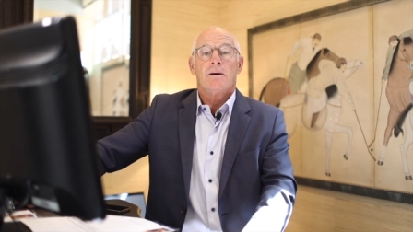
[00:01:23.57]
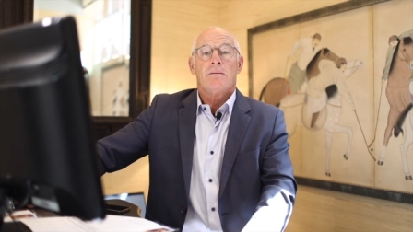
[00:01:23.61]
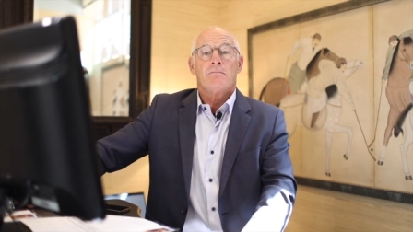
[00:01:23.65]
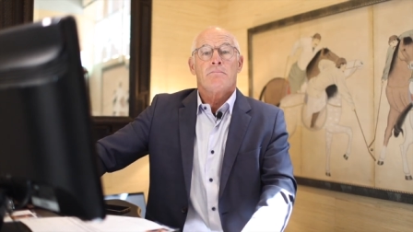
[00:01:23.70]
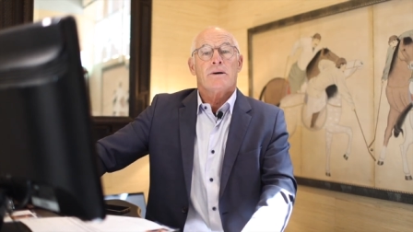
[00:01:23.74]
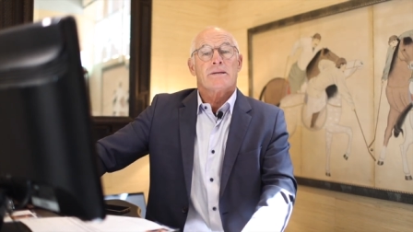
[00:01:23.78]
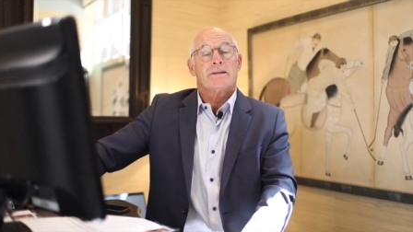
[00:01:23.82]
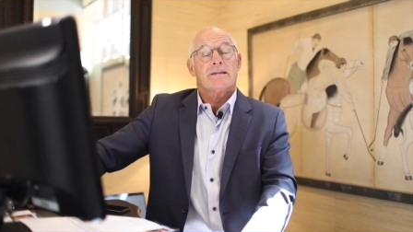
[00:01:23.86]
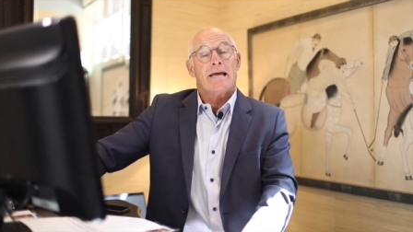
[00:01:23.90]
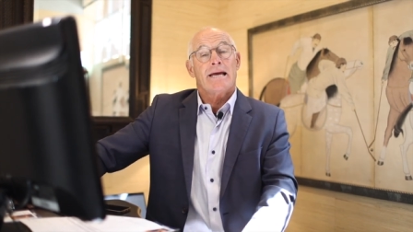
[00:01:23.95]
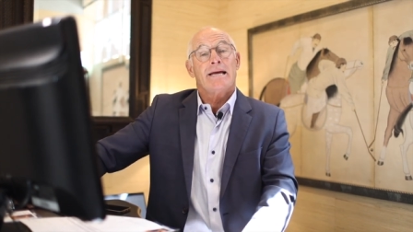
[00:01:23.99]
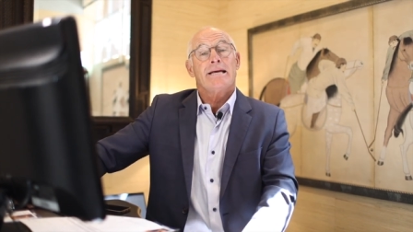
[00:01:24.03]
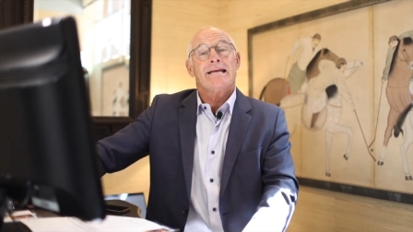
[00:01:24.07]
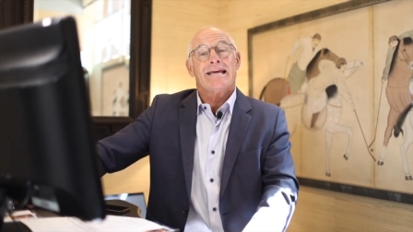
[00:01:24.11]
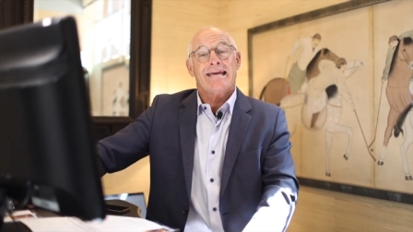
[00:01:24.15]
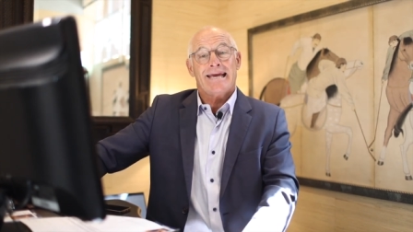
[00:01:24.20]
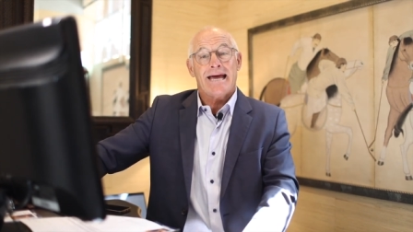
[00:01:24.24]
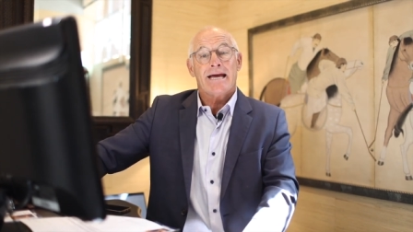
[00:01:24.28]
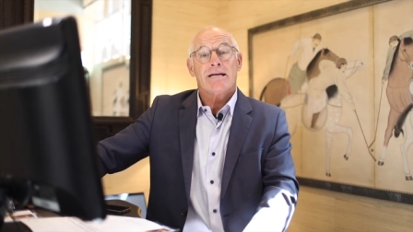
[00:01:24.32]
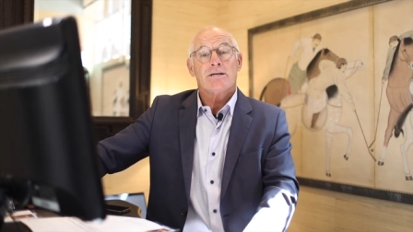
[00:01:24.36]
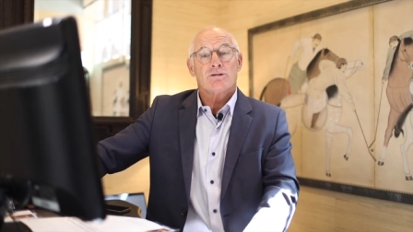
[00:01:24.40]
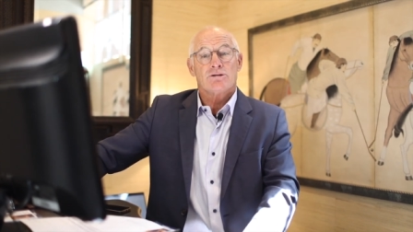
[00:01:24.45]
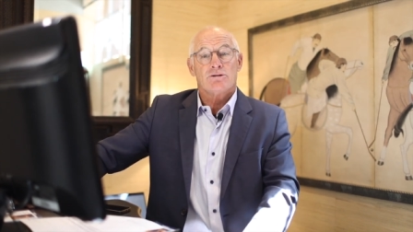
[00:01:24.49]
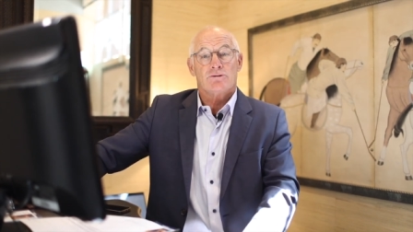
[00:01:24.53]
But they
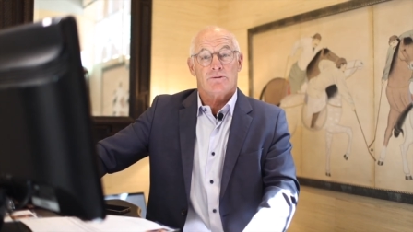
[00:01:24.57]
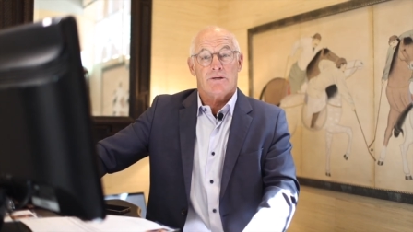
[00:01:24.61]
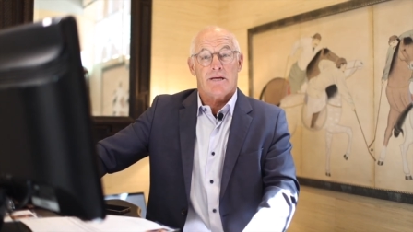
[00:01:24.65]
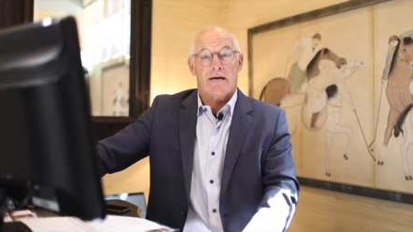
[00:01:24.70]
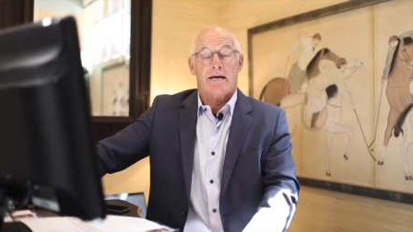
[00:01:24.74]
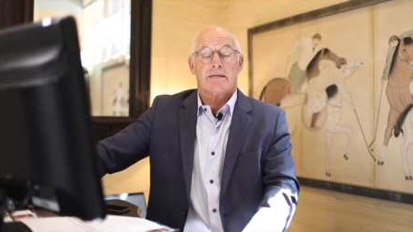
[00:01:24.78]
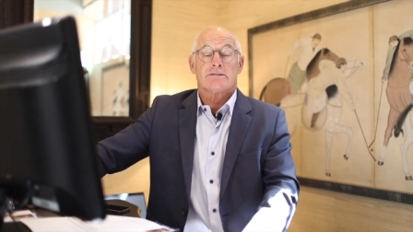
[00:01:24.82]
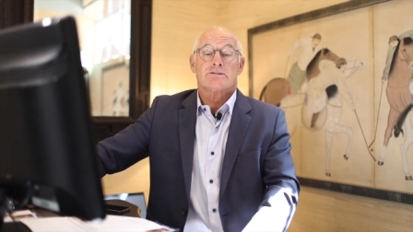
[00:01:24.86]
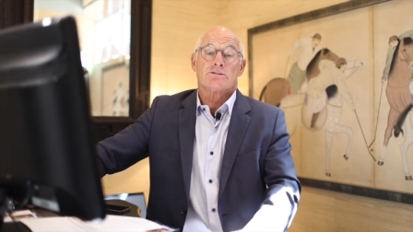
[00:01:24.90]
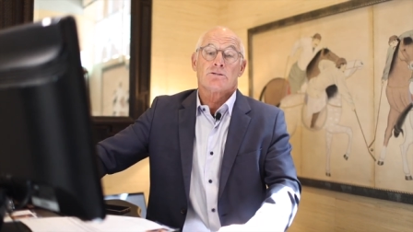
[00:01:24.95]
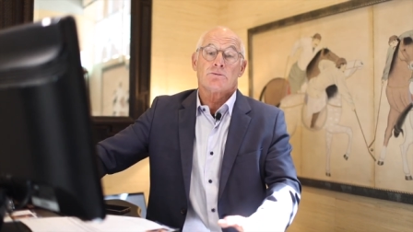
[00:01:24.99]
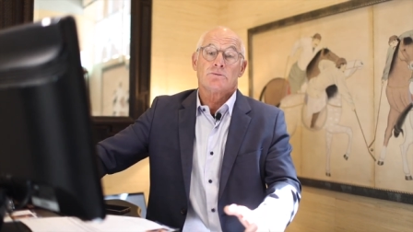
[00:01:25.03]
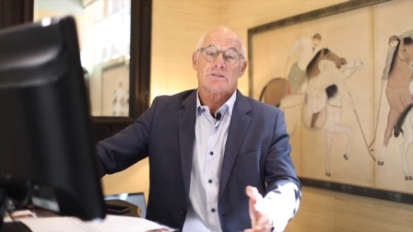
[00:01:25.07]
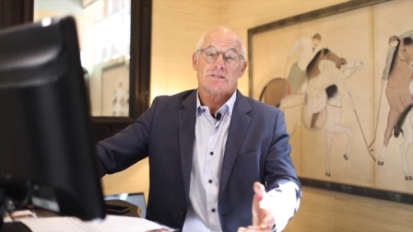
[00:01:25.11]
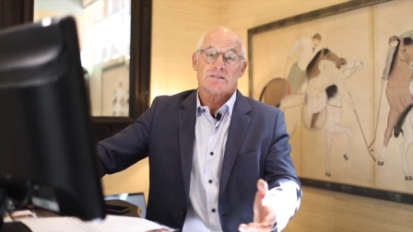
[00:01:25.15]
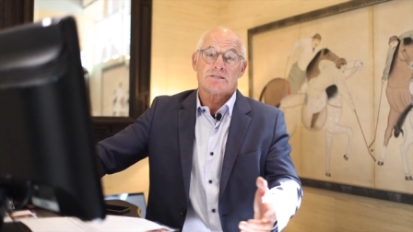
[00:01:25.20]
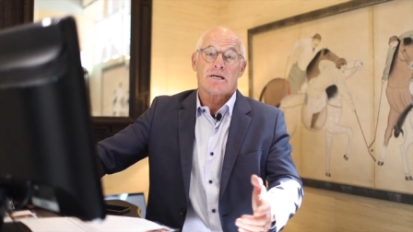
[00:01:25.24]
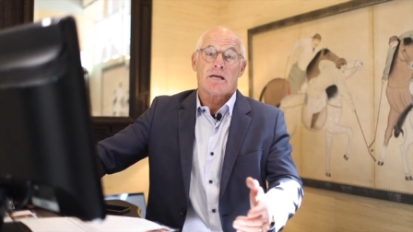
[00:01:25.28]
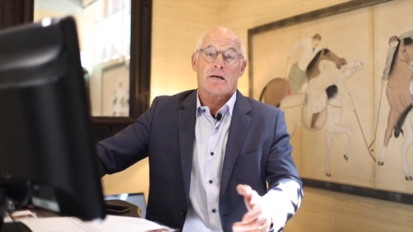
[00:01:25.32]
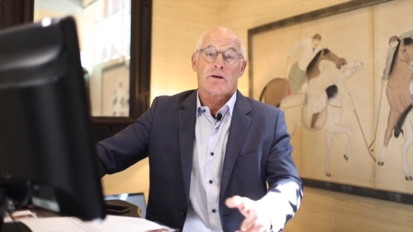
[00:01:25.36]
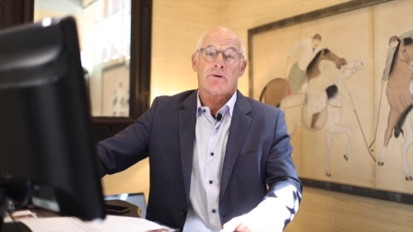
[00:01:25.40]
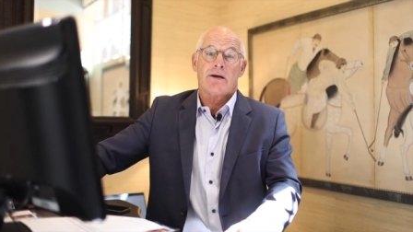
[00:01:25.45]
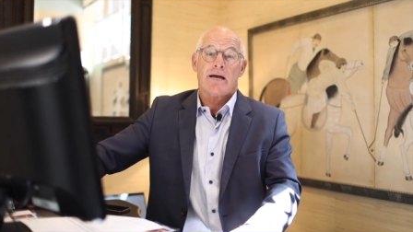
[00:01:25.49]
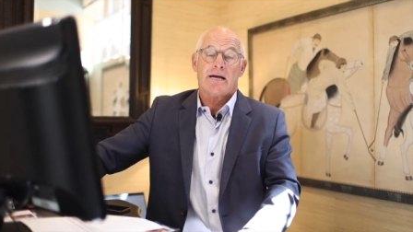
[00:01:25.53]
can do that, so a
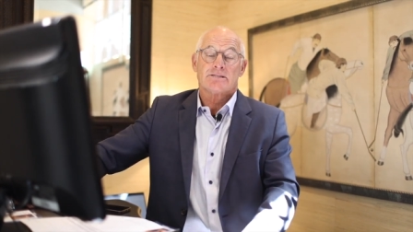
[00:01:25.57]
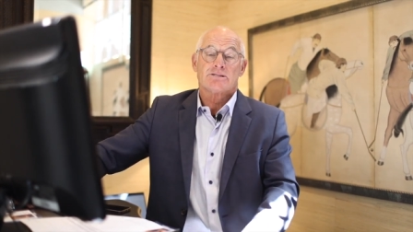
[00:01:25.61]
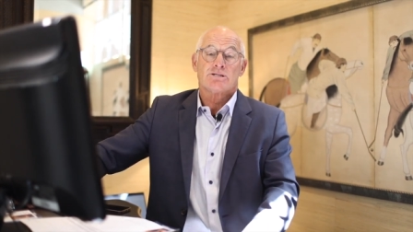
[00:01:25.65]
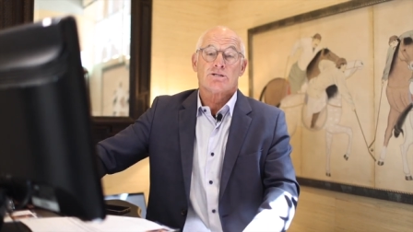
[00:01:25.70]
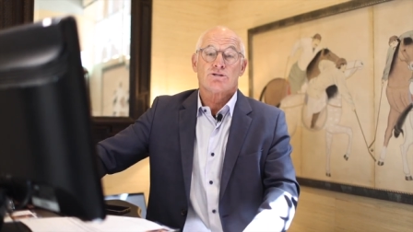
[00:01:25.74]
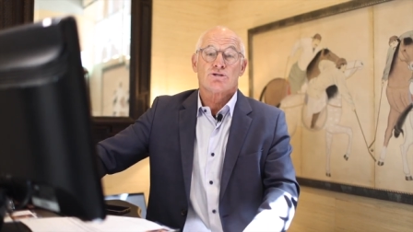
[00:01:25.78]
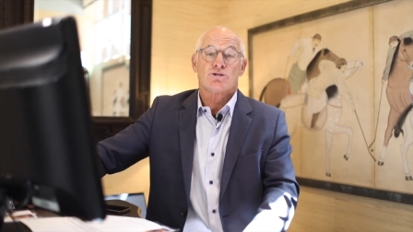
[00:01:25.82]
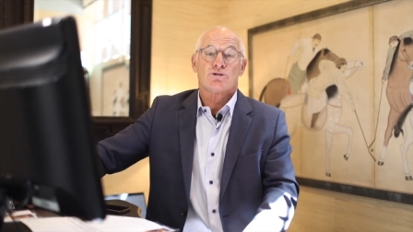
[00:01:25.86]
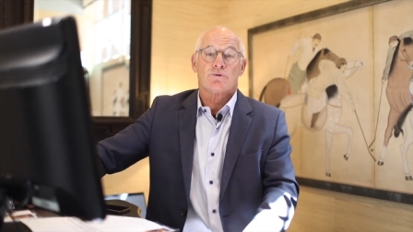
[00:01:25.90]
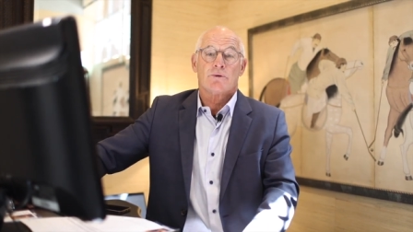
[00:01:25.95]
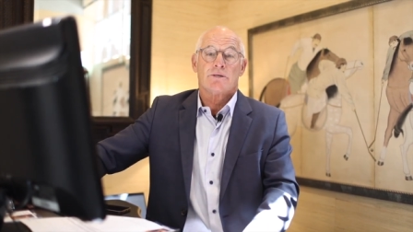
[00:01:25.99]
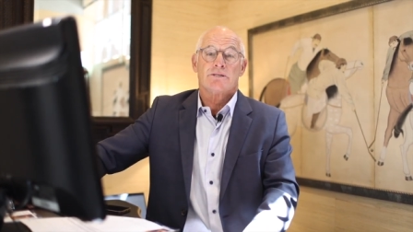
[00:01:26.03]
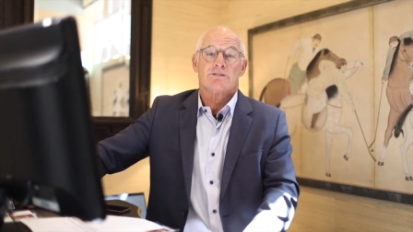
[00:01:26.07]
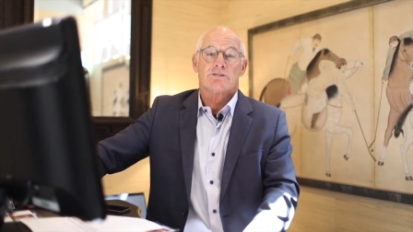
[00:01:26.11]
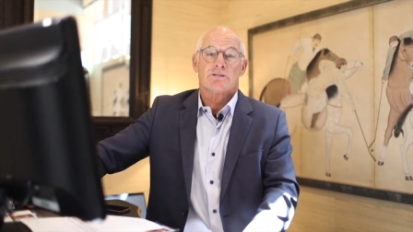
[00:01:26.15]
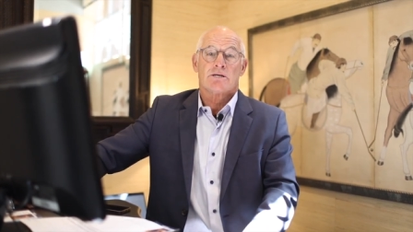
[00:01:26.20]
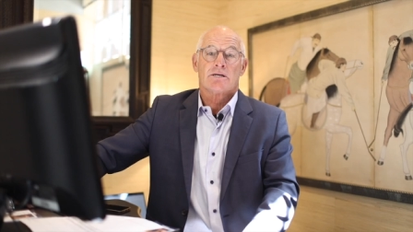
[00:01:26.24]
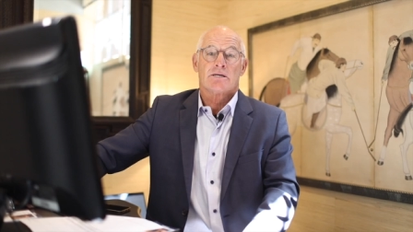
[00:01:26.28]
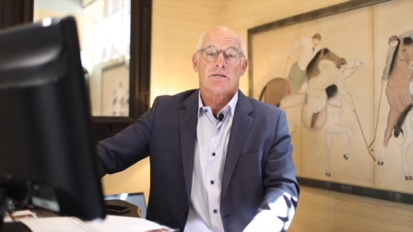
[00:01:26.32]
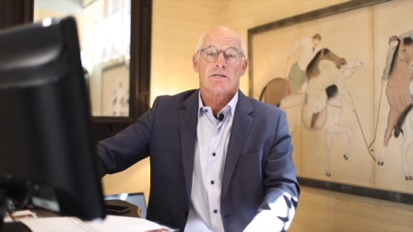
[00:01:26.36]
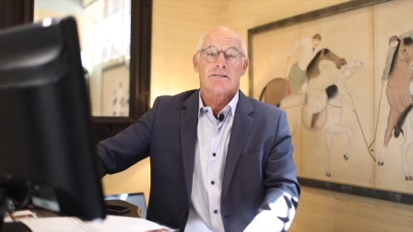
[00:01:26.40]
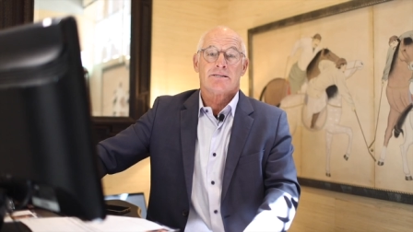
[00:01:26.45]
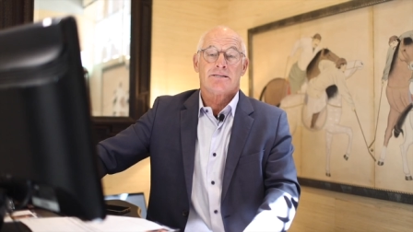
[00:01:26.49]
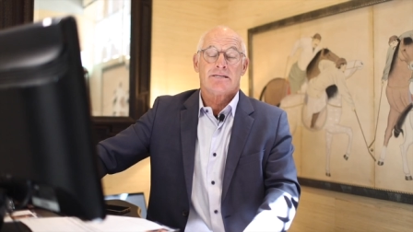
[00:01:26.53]
seller has a choice
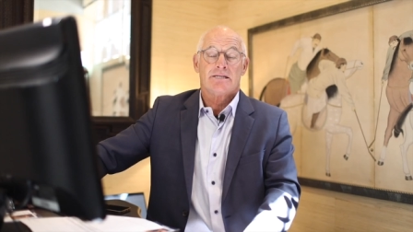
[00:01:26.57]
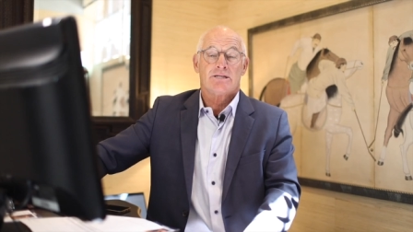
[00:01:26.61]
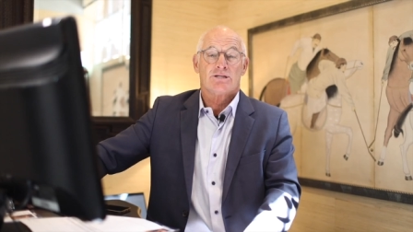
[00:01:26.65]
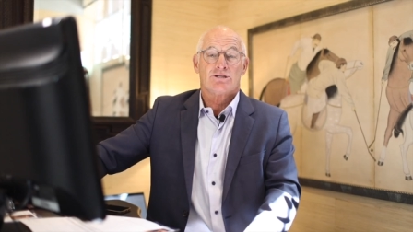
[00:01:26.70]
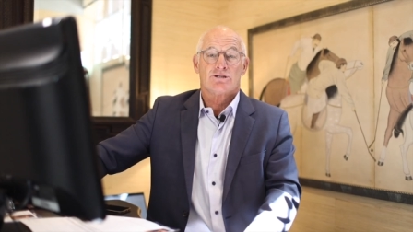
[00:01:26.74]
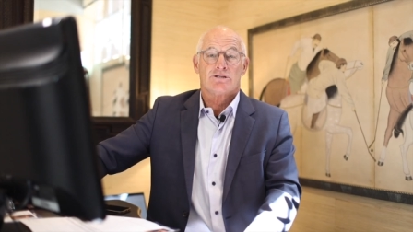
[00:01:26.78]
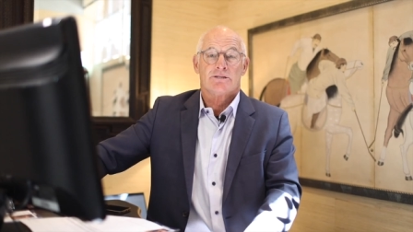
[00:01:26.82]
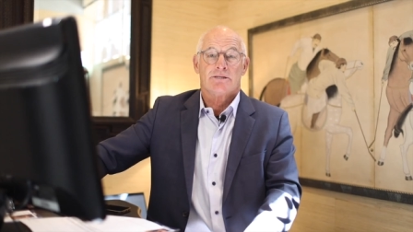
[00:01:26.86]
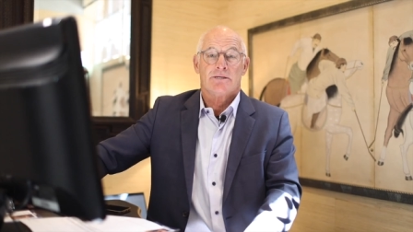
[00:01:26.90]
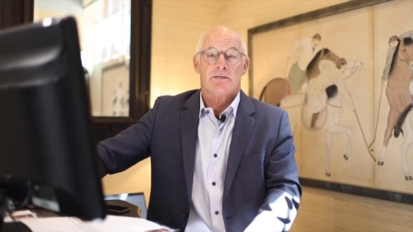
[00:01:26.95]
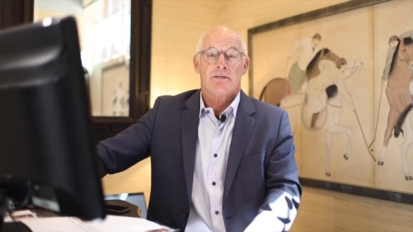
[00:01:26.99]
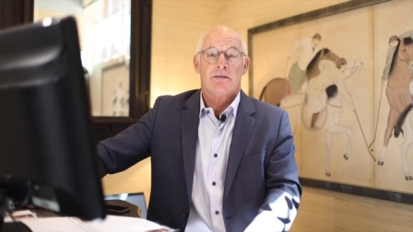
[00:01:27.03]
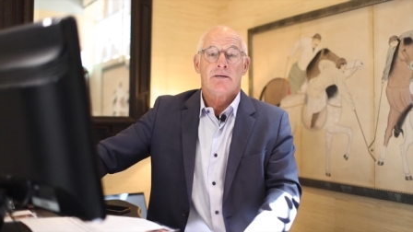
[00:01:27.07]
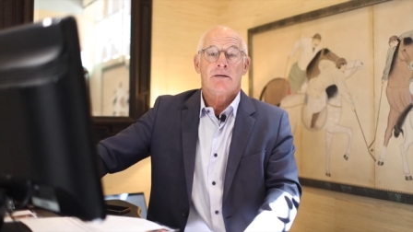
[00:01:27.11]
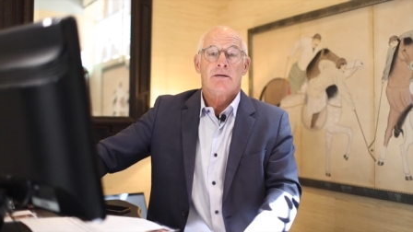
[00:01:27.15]
on condition.